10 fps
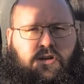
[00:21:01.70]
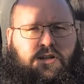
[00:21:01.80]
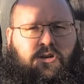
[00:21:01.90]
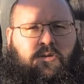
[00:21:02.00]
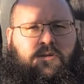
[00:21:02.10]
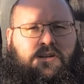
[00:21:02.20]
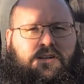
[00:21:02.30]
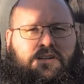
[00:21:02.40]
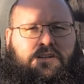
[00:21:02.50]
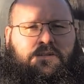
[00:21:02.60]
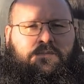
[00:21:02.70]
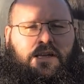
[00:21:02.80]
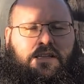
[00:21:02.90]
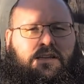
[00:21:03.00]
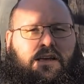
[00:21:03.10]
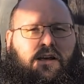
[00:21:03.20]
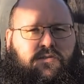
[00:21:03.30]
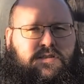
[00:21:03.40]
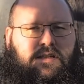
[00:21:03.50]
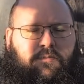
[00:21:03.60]
now, but I didn't
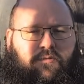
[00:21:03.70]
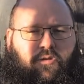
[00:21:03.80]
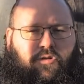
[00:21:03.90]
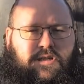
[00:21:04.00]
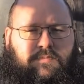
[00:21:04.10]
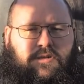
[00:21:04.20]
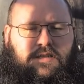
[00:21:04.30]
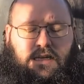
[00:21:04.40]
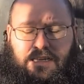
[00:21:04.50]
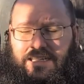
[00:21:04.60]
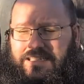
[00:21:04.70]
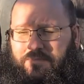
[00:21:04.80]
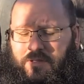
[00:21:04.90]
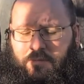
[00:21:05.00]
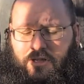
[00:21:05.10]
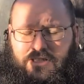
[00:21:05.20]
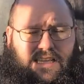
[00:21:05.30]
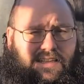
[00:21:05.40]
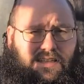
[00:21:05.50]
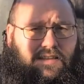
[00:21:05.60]
harvest them for Christmas simply because
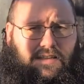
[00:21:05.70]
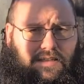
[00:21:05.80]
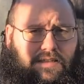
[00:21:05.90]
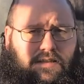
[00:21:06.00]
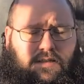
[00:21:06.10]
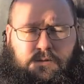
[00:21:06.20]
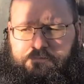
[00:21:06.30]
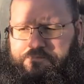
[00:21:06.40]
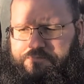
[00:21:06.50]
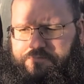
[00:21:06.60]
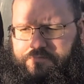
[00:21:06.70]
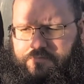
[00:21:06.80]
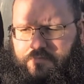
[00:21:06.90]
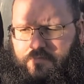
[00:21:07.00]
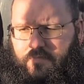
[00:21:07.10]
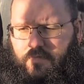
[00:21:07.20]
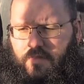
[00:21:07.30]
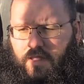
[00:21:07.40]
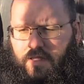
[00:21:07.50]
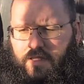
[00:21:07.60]
I didn't needed them,
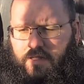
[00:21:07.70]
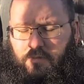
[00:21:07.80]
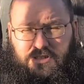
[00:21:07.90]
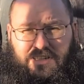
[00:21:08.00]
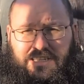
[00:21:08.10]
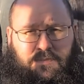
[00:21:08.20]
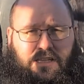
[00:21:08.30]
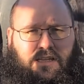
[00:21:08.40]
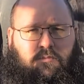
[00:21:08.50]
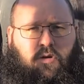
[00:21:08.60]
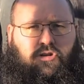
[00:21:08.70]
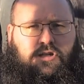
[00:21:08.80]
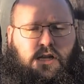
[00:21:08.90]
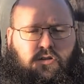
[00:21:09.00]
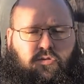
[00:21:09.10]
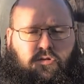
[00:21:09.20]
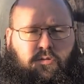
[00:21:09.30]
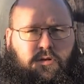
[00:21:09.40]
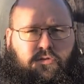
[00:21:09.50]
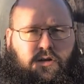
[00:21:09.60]
and I wasn't expecting much at all, to
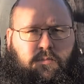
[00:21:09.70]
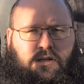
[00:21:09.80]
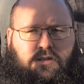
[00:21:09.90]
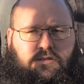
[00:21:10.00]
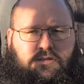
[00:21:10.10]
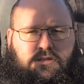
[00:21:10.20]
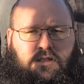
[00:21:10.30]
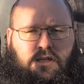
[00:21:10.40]
be fair, because